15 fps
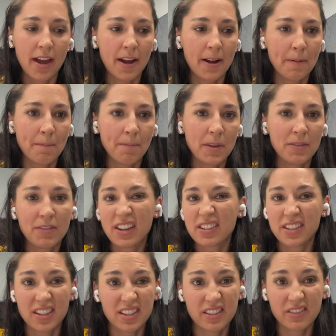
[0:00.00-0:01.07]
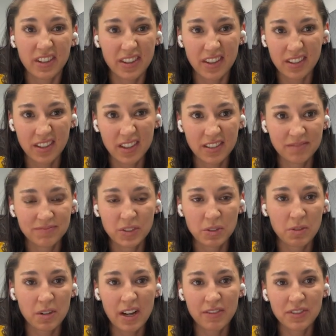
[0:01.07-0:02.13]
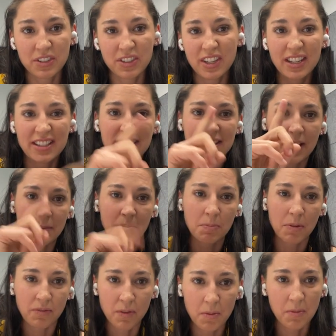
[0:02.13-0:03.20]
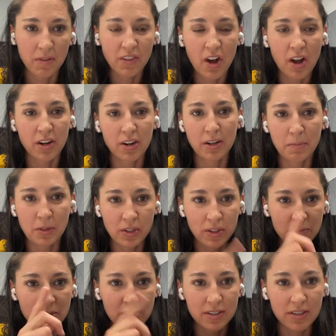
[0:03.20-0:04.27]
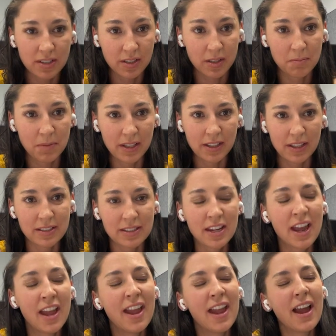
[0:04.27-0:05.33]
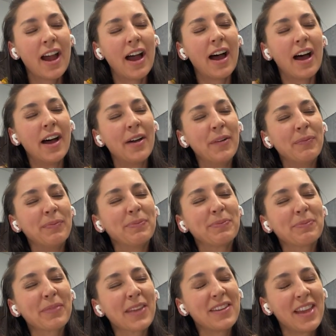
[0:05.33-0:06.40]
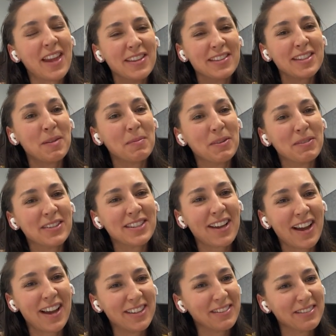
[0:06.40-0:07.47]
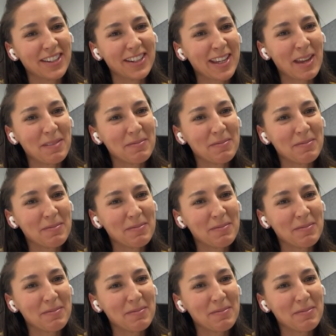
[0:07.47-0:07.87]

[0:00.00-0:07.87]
um, in fact, I did everything that I sought after except perform off a hot air balloon, which is still on my list. Um, hence, semi-retired. You've got to